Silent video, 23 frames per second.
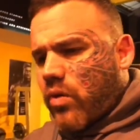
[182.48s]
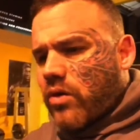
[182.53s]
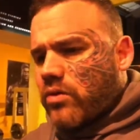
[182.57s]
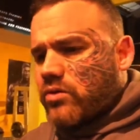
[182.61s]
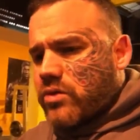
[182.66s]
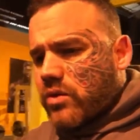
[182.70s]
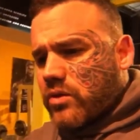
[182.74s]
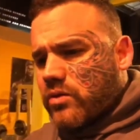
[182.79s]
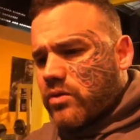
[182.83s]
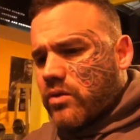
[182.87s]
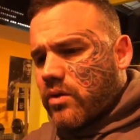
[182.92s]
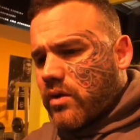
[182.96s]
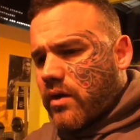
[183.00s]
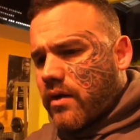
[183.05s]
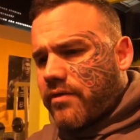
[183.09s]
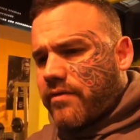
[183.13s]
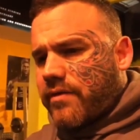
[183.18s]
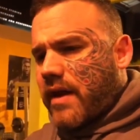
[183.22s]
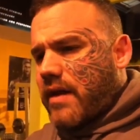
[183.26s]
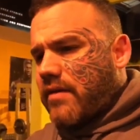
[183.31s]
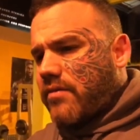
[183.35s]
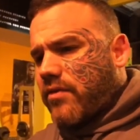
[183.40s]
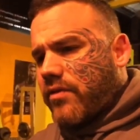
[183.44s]
won't do a
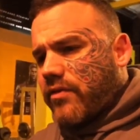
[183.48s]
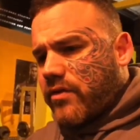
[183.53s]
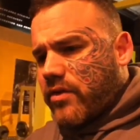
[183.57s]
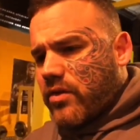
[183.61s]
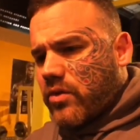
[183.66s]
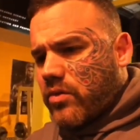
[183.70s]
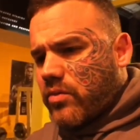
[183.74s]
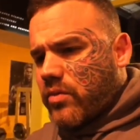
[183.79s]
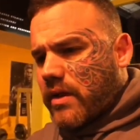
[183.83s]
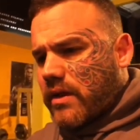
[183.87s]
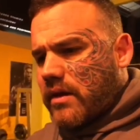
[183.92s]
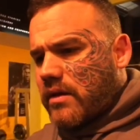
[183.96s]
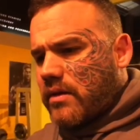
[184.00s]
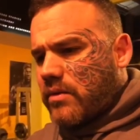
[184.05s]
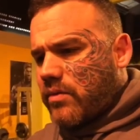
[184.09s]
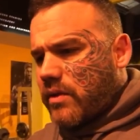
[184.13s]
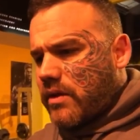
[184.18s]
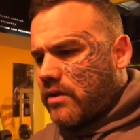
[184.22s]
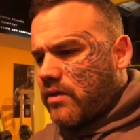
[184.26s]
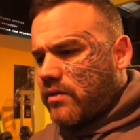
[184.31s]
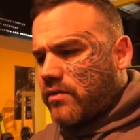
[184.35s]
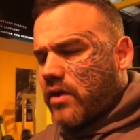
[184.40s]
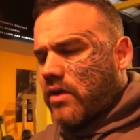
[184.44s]
favour for you
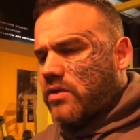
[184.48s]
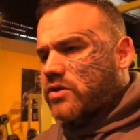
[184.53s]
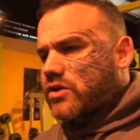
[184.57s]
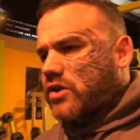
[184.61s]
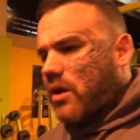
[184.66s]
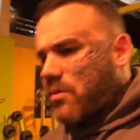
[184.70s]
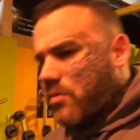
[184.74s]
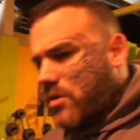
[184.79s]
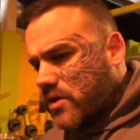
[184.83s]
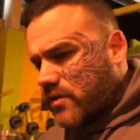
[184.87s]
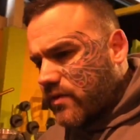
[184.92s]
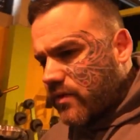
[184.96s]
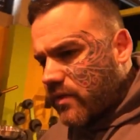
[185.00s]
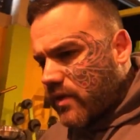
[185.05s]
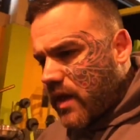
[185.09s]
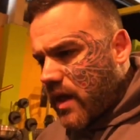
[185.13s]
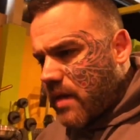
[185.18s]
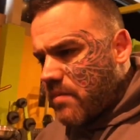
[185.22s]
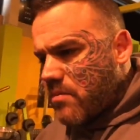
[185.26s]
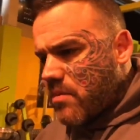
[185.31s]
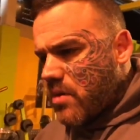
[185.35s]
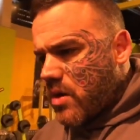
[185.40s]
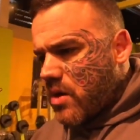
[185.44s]
when you've done so much for
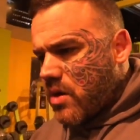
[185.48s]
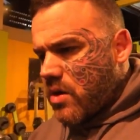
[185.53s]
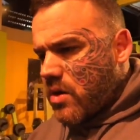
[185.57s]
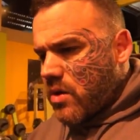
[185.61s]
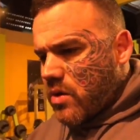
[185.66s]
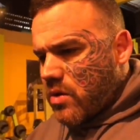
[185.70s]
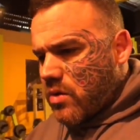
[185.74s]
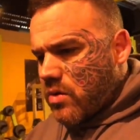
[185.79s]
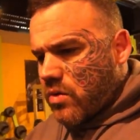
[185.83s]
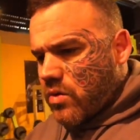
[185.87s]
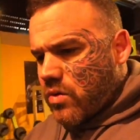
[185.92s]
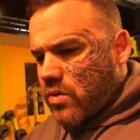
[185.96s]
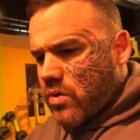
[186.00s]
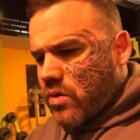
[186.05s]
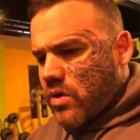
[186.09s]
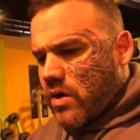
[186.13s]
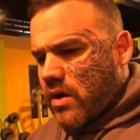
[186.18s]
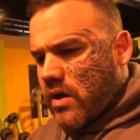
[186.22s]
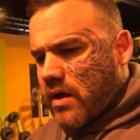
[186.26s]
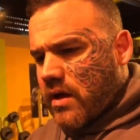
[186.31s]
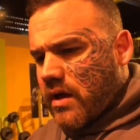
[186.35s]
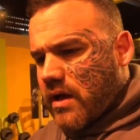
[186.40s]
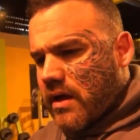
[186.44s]
them, or
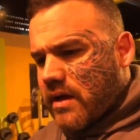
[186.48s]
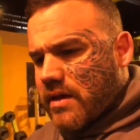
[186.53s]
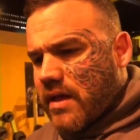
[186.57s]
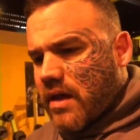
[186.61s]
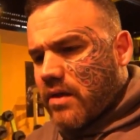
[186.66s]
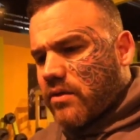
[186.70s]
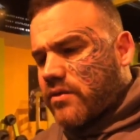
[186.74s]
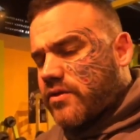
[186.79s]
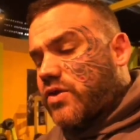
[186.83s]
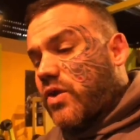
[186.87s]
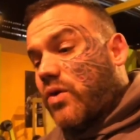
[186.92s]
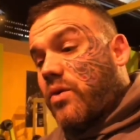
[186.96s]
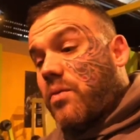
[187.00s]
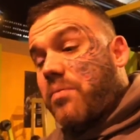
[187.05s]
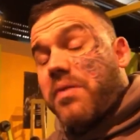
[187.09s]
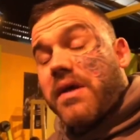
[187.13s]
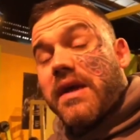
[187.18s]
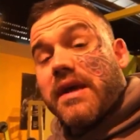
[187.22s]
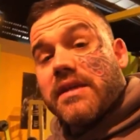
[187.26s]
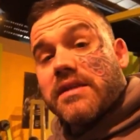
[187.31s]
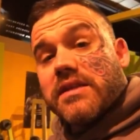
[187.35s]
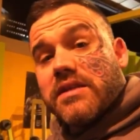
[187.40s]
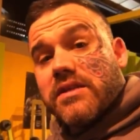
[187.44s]
they'll have took the
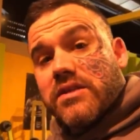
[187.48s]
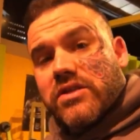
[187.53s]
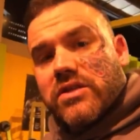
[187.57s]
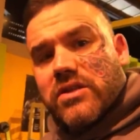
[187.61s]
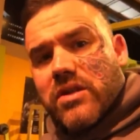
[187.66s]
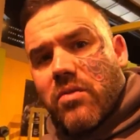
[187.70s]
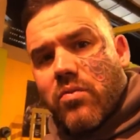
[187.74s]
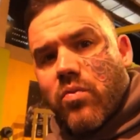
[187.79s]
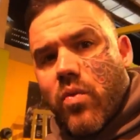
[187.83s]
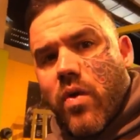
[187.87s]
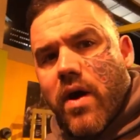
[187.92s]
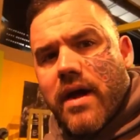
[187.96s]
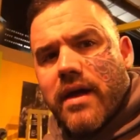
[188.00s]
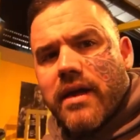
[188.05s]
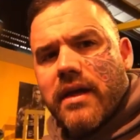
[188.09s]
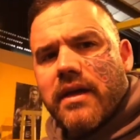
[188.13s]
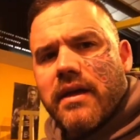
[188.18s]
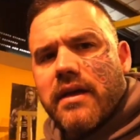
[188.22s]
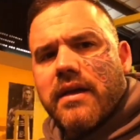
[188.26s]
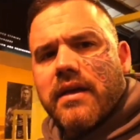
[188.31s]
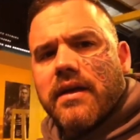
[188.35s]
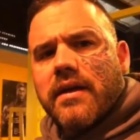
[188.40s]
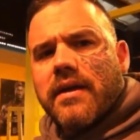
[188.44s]
piss in some way
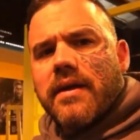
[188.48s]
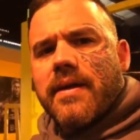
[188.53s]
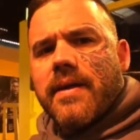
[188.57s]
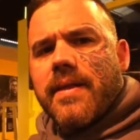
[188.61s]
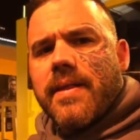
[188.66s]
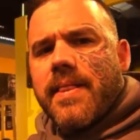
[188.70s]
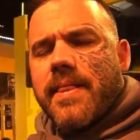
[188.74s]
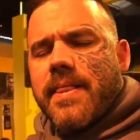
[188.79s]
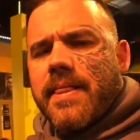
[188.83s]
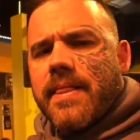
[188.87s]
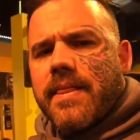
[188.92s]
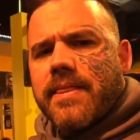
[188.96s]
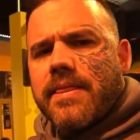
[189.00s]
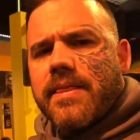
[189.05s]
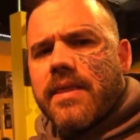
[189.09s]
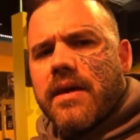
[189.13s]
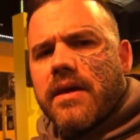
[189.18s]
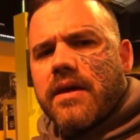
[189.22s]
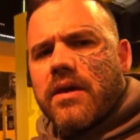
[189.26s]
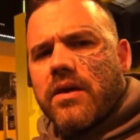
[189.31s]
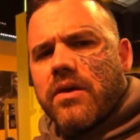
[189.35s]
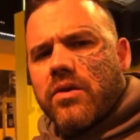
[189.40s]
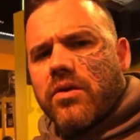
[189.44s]

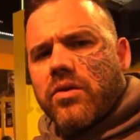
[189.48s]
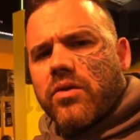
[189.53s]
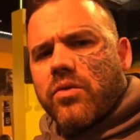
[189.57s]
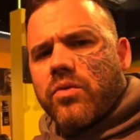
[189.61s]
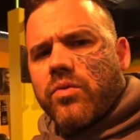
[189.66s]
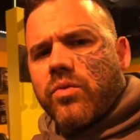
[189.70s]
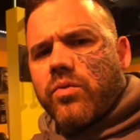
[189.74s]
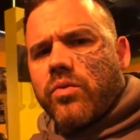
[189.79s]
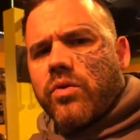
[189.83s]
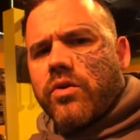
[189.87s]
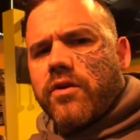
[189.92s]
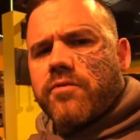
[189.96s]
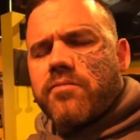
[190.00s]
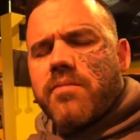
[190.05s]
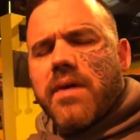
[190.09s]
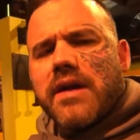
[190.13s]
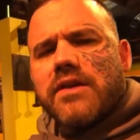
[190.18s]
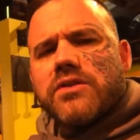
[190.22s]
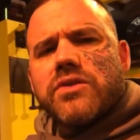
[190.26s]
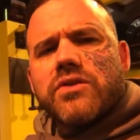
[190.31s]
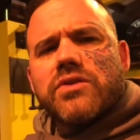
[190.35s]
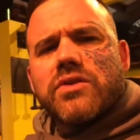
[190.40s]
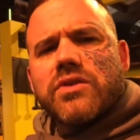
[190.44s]
that would have
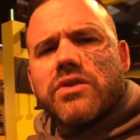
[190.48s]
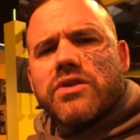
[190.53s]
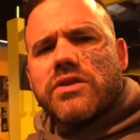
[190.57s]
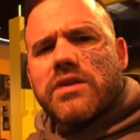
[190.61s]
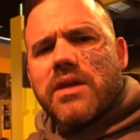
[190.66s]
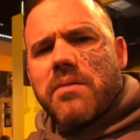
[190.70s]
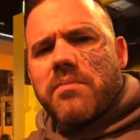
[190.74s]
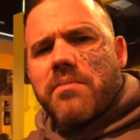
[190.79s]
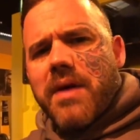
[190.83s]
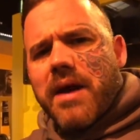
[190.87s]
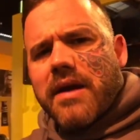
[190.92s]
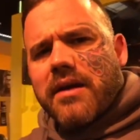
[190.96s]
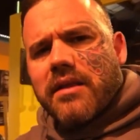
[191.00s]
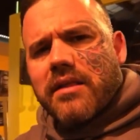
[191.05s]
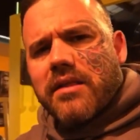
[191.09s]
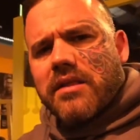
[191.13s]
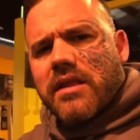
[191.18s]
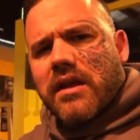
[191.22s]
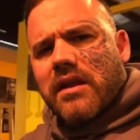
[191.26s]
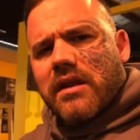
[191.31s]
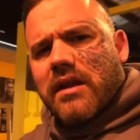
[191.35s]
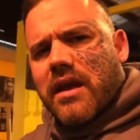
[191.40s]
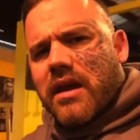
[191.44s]
made you just sit back and
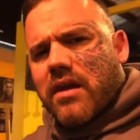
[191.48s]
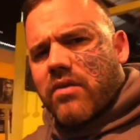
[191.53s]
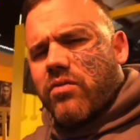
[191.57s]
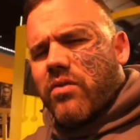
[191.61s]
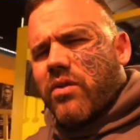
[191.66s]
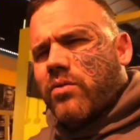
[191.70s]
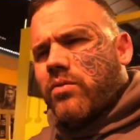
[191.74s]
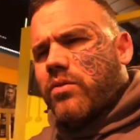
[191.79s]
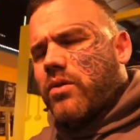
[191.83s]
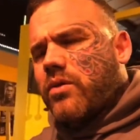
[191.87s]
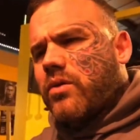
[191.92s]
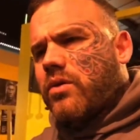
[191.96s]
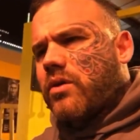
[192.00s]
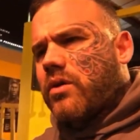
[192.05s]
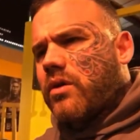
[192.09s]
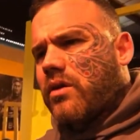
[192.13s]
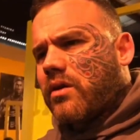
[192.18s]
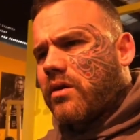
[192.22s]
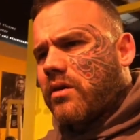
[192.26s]
think later on, well,